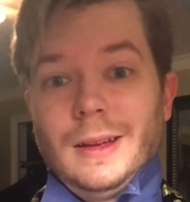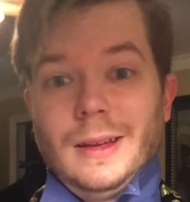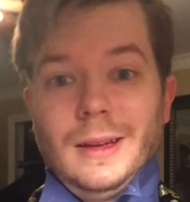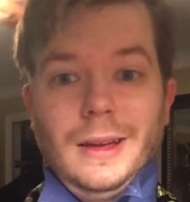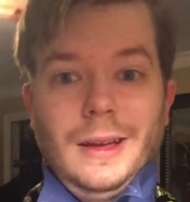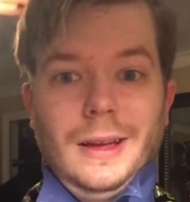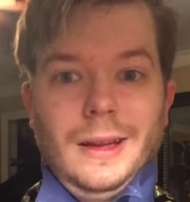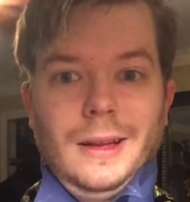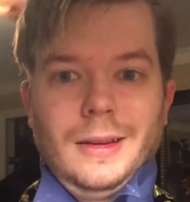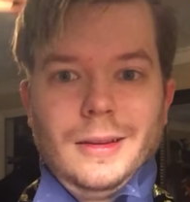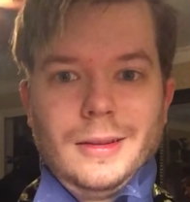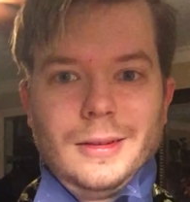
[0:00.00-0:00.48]

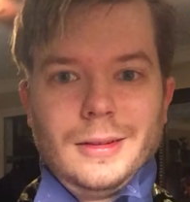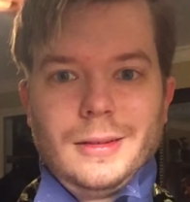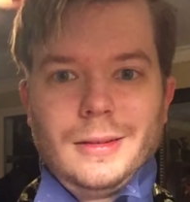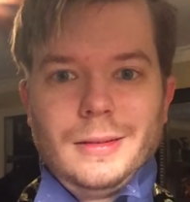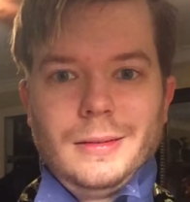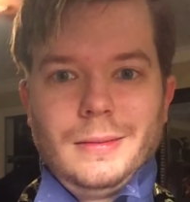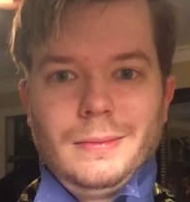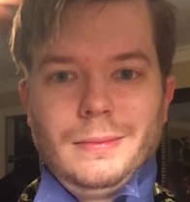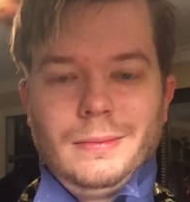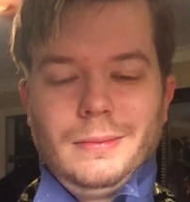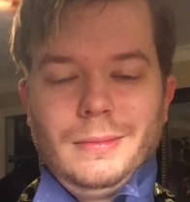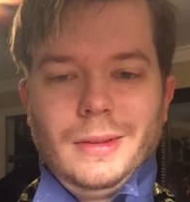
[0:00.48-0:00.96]

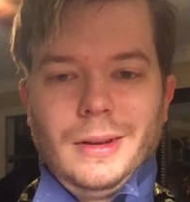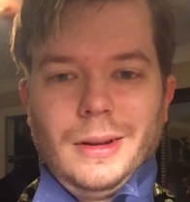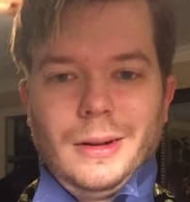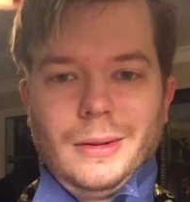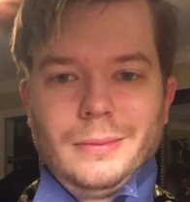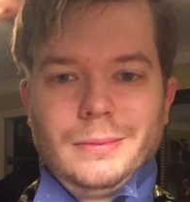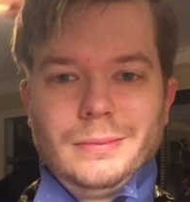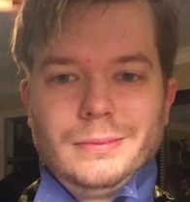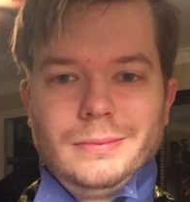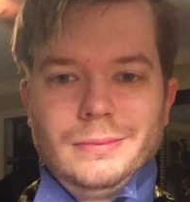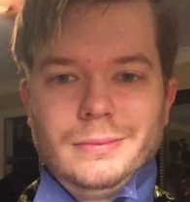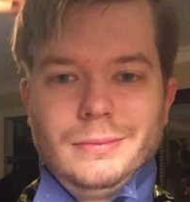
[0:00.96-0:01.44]
hence
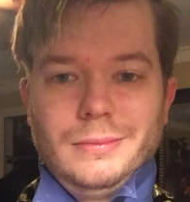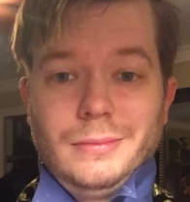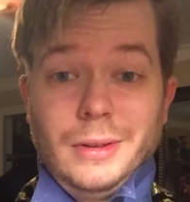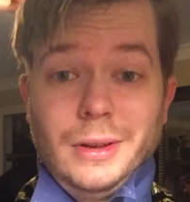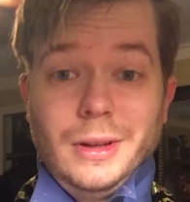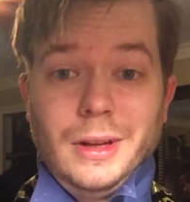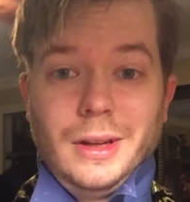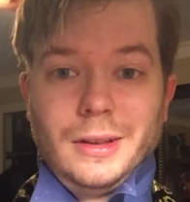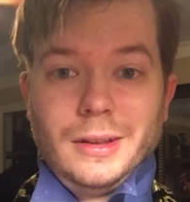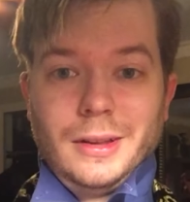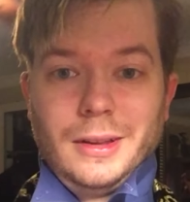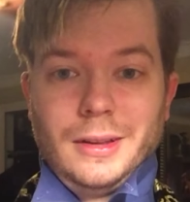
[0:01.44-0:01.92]

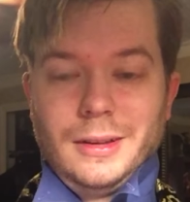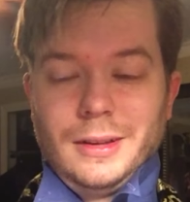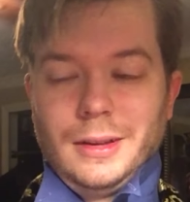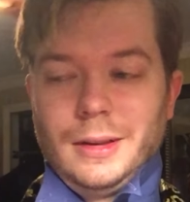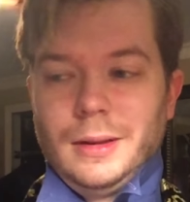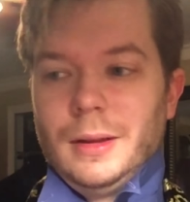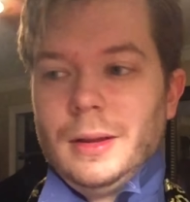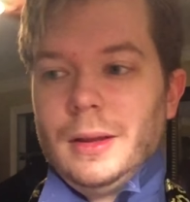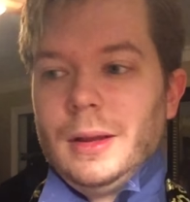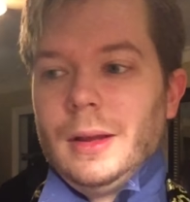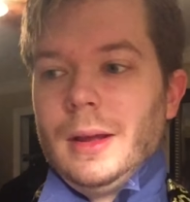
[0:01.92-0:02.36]
redundancy.